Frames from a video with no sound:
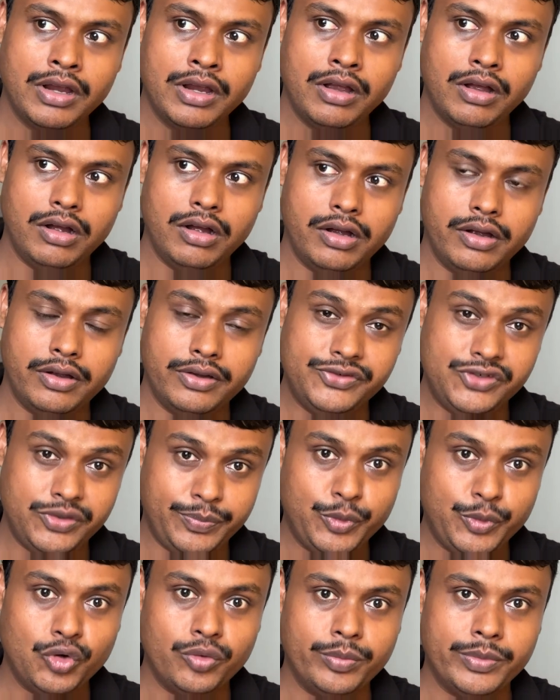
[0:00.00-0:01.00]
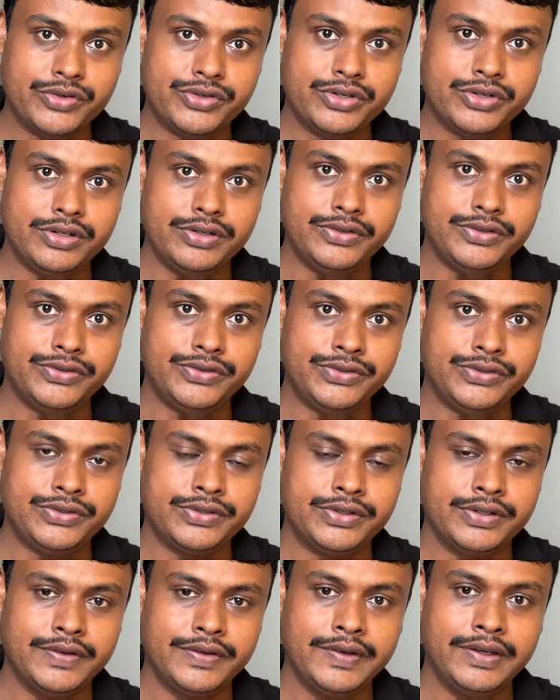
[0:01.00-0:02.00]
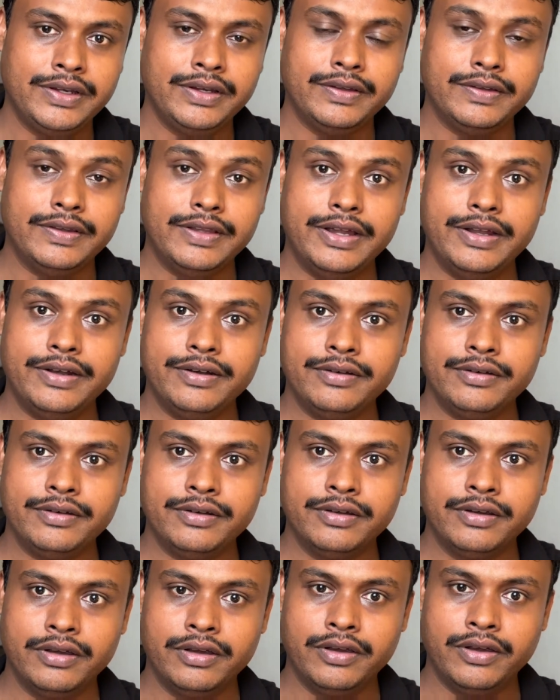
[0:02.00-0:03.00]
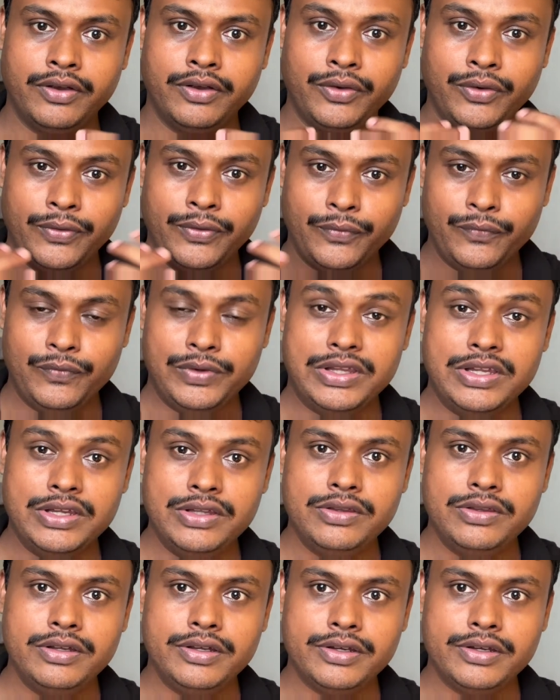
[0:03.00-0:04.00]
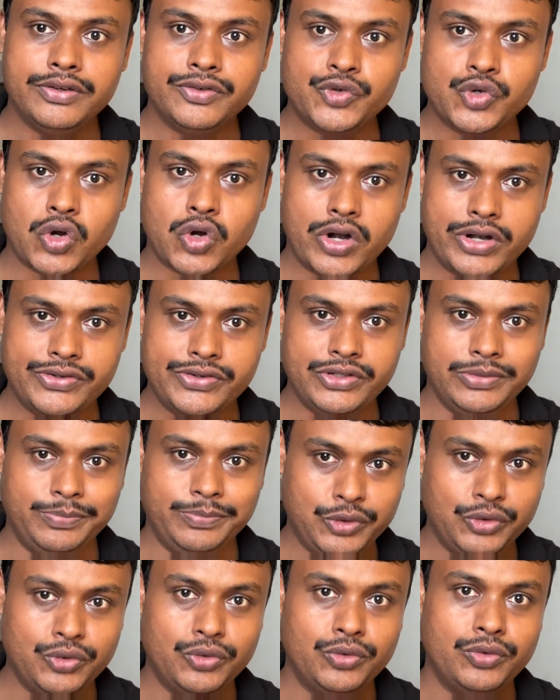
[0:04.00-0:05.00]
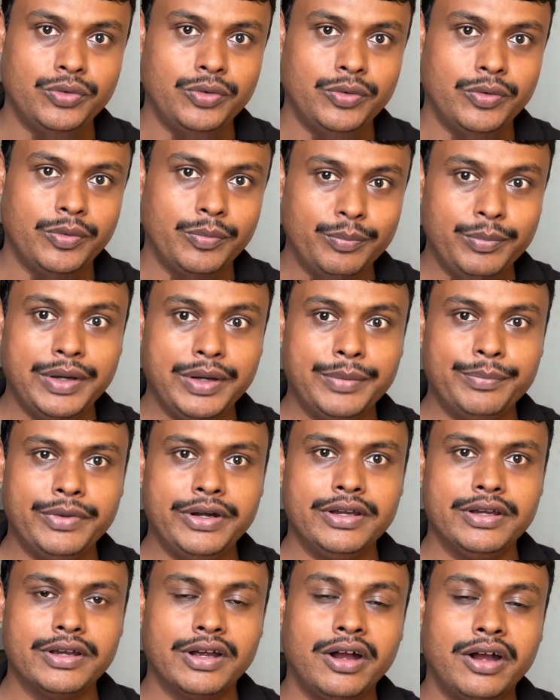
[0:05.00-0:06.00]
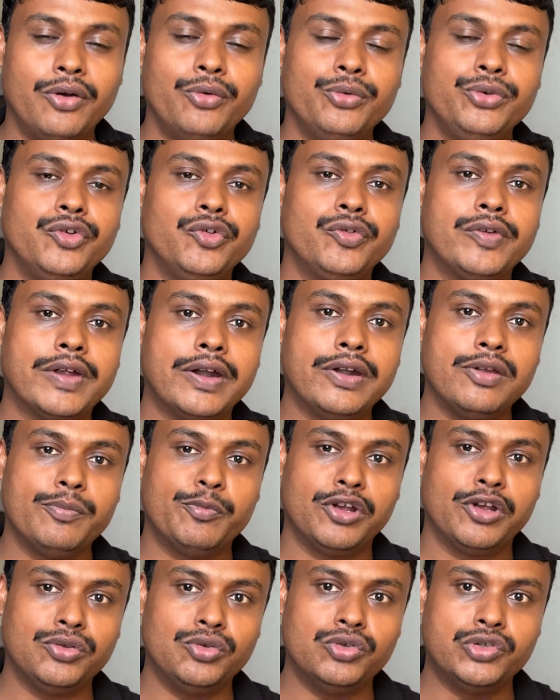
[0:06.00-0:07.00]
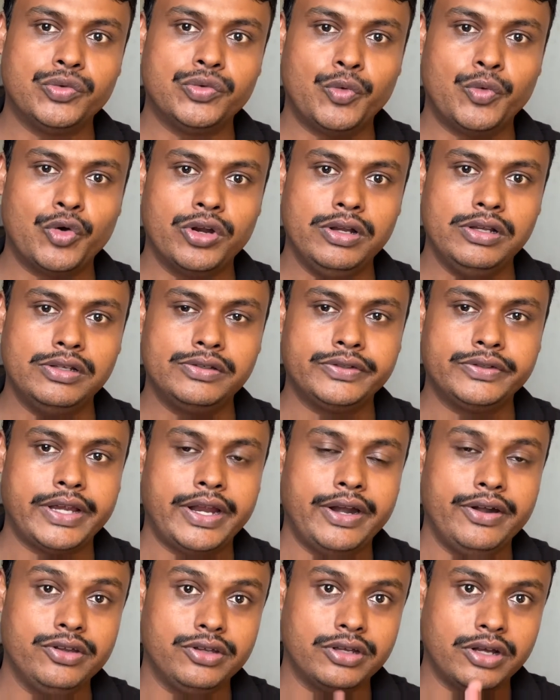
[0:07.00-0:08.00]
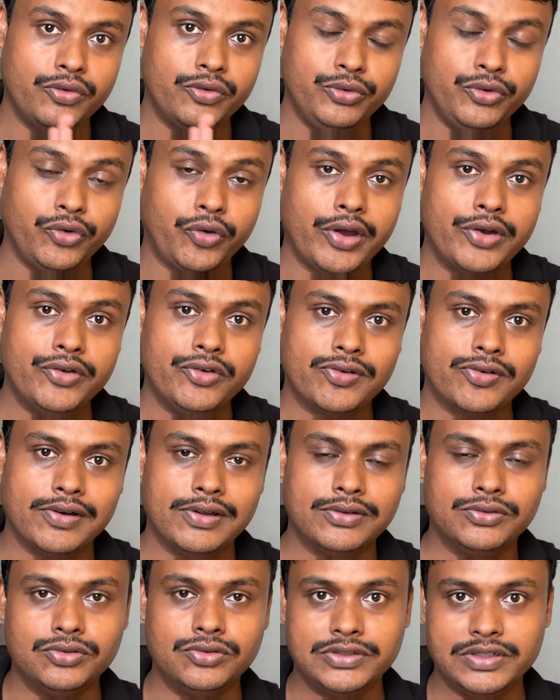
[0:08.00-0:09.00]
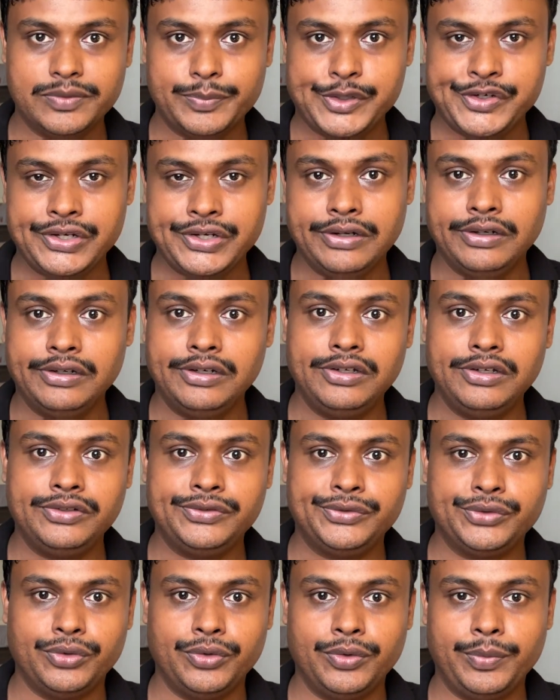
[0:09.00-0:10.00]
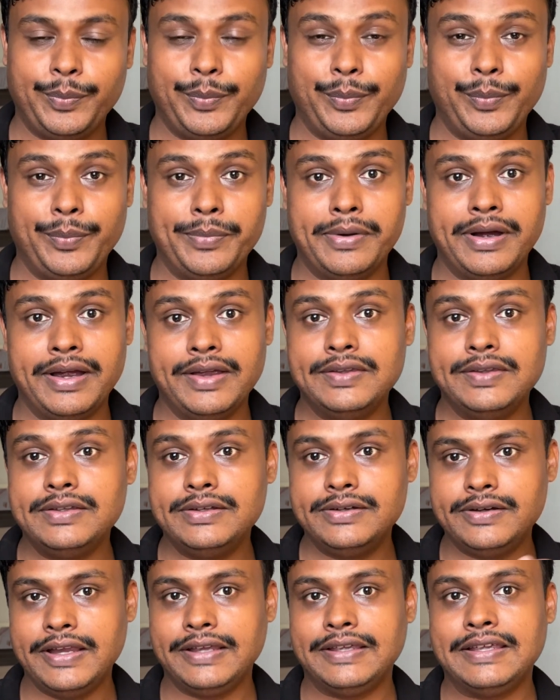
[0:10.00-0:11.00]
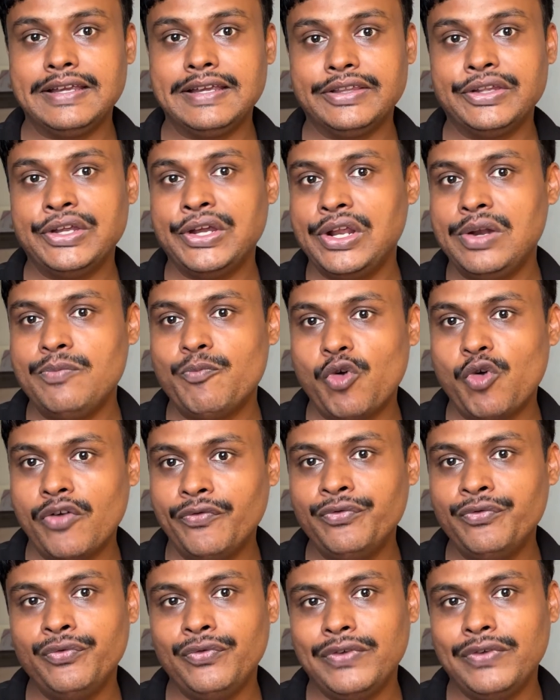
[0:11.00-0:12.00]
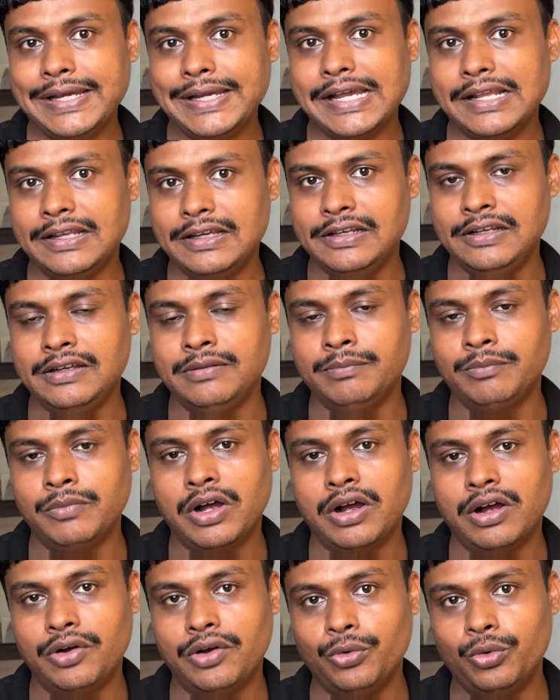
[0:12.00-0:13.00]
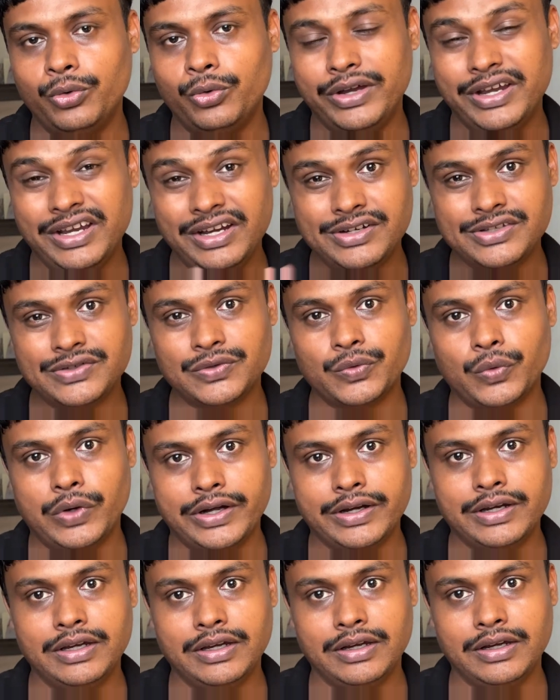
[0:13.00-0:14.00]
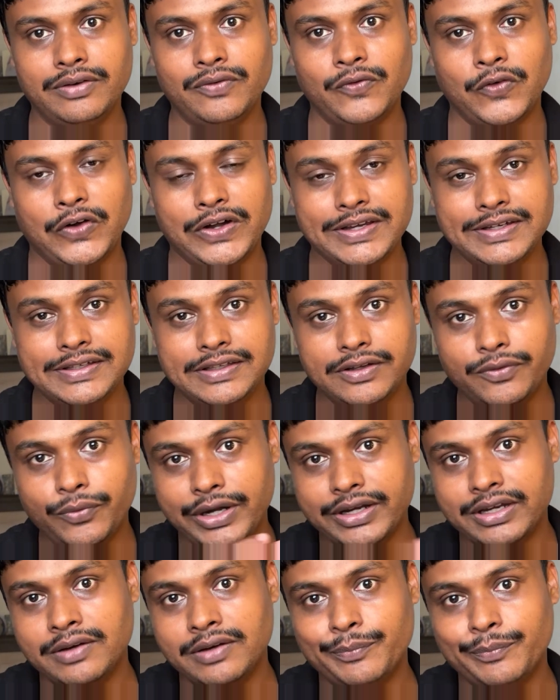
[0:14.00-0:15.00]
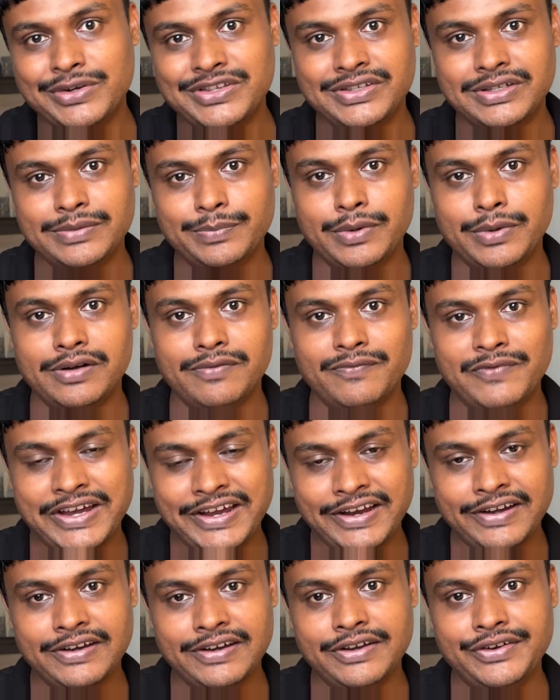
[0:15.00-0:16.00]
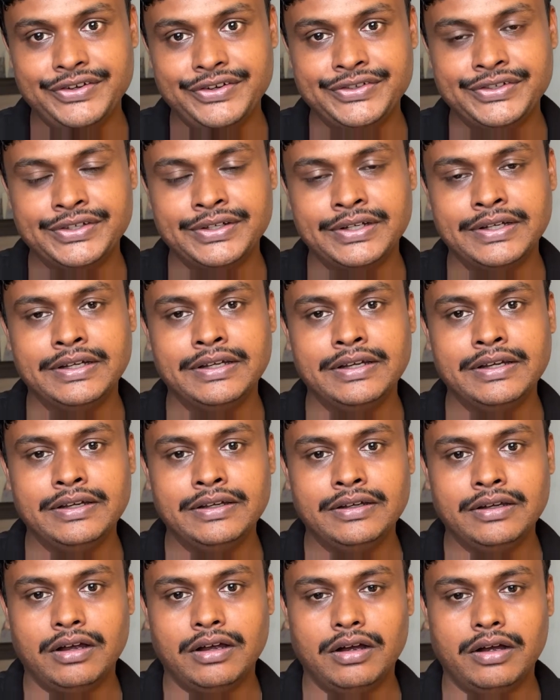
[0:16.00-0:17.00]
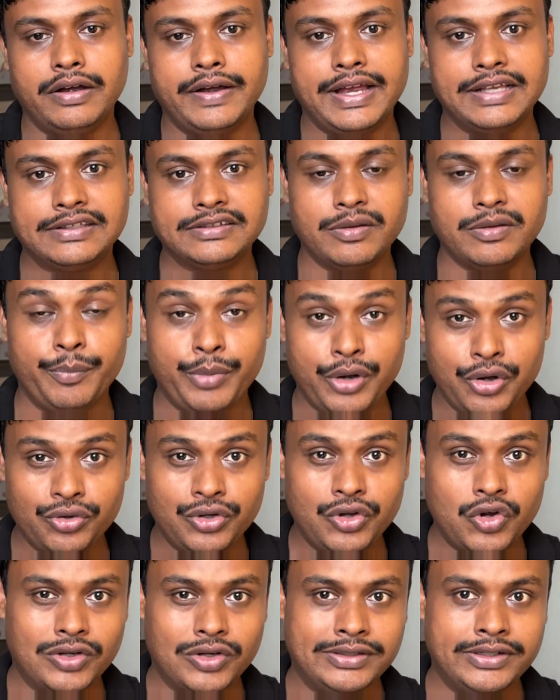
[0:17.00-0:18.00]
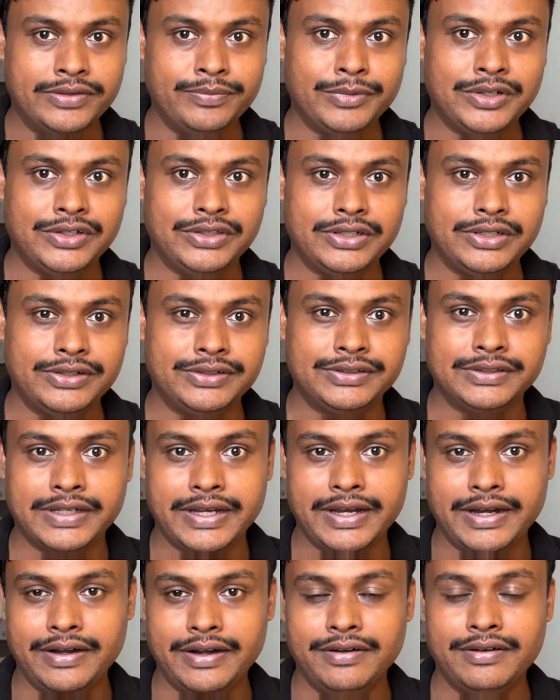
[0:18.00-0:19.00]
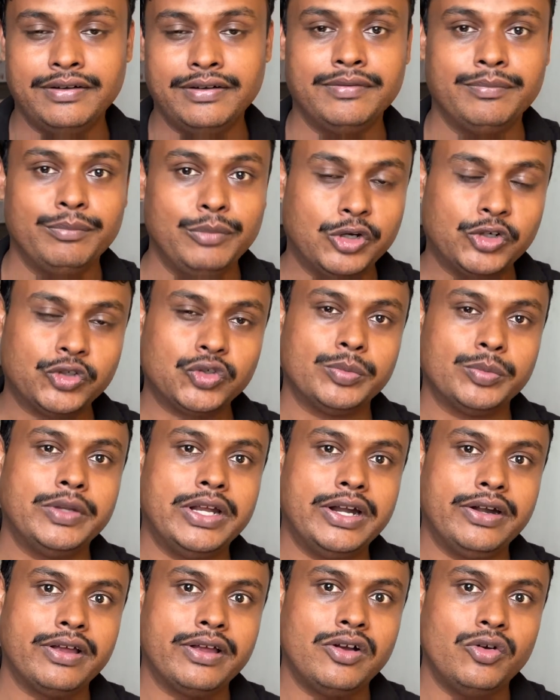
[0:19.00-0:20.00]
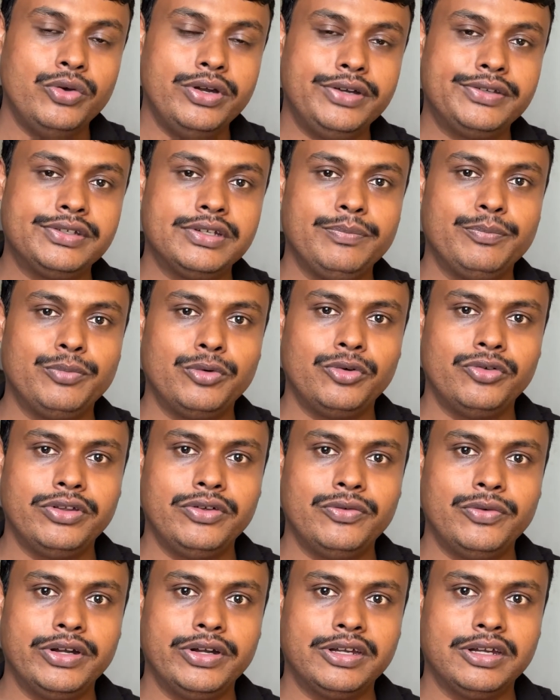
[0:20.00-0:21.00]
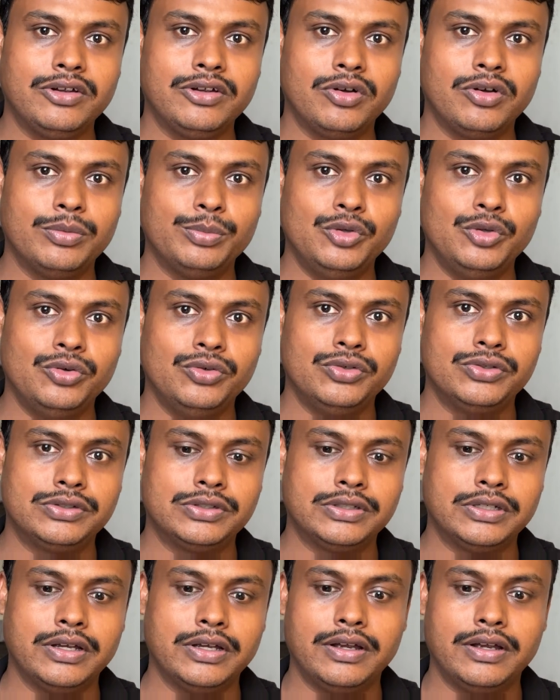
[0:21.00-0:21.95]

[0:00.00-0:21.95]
GPU machines, then within the short GPU memory, how you can deploy those models and how you can utilize those efficiently. So by taking the help of vLLM, how it's working, what is the working principle behind it, as compared to the other methods, and because of that how it's improved the working of those